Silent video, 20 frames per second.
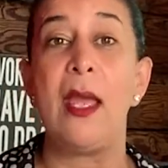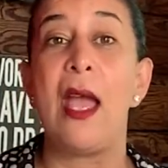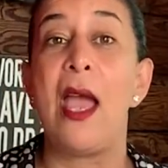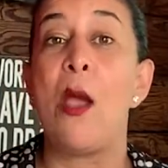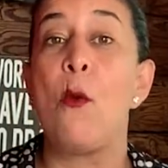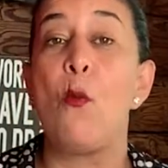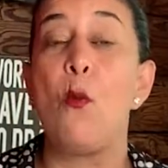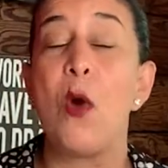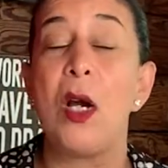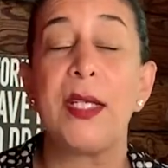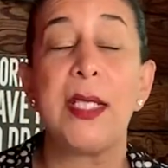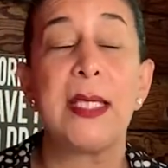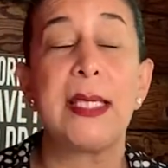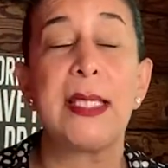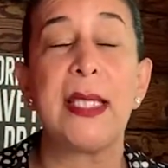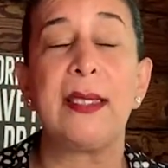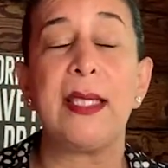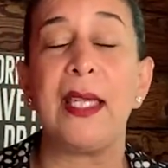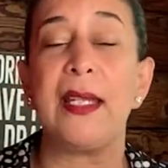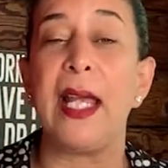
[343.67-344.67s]
And what is
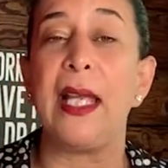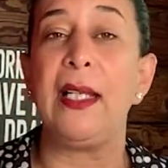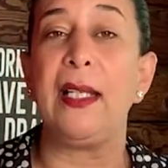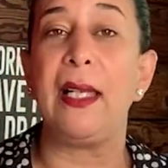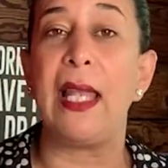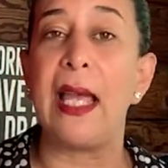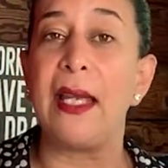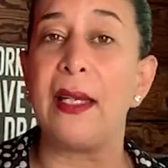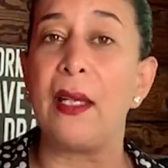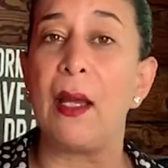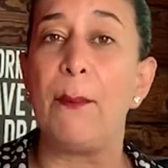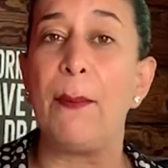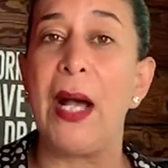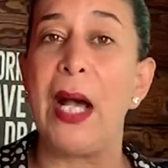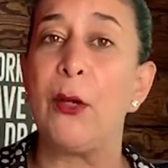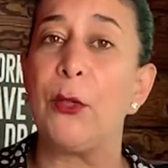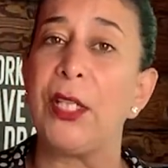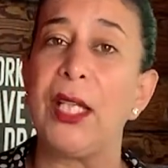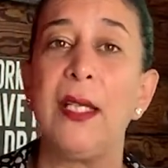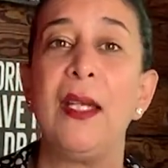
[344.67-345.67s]
it that I like
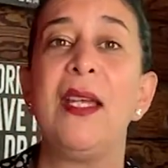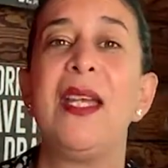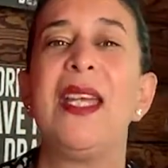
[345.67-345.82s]
about it?